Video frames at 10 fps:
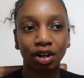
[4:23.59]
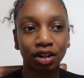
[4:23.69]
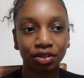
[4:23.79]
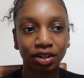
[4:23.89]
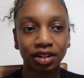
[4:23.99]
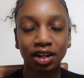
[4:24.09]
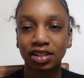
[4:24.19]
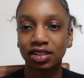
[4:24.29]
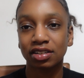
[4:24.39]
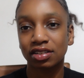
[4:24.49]
look
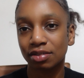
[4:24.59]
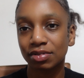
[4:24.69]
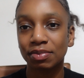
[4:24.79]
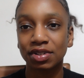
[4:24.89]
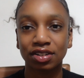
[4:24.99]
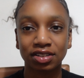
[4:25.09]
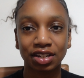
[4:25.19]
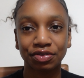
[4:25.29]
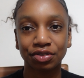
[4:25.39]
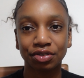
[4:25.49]
nice, and sometimes it does
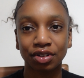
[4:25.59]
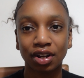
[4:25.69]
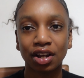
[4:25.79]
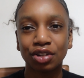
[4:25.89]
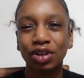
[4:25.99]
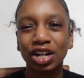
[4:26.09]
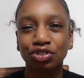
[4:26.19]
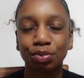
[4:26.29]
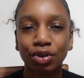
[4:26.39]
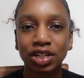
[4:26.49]
give you not
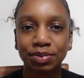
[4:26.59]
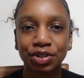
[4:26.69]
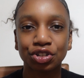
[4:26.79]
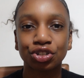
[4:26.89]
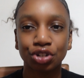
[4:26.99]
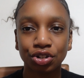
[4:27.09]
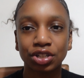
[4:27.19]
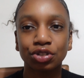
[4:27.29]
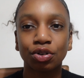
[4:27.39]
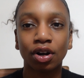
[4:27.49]
extra points, but it just shows that
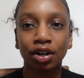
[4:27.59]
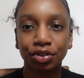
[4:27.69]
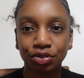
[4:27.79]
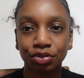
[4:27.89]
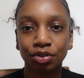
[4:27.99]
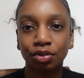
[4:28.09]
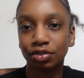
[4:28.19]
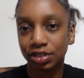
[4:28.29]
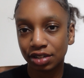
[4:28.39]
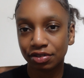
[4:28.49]
you're
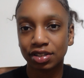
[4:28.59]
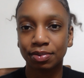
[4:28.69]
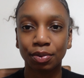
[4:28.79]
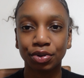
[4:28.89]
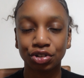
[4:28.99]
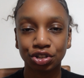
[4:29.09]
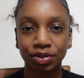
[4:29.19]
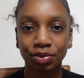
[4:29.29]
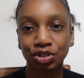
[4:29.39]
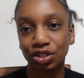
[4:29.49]
serious about what you're
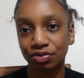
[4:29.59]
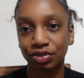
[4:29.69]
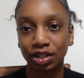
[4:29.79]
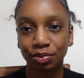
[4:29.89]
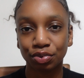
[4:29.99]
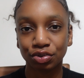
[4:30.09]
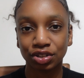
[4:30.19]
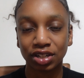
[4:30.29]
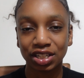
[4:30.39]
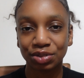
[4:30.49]
doing, which is really
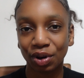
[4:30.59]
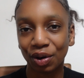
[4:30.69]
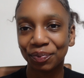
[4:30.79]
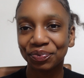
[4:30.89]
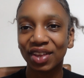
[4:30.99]
important as well.